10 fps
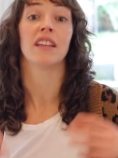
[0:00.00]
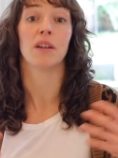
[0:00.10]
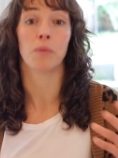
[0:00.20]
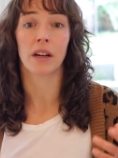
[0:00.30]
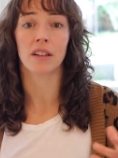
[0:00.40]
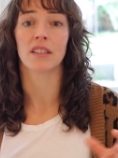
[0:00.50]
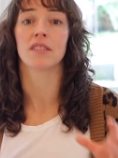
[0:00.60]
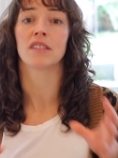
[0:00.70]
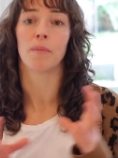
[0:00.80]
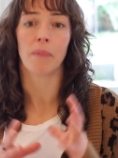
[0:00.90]
and the
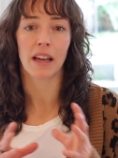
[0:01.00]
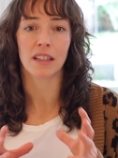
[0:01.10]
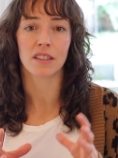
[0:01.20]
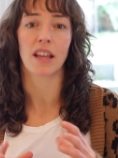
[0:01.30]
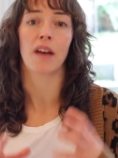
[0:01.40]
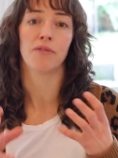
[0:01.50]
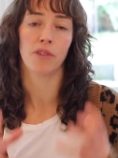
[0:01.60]
awareness to manage that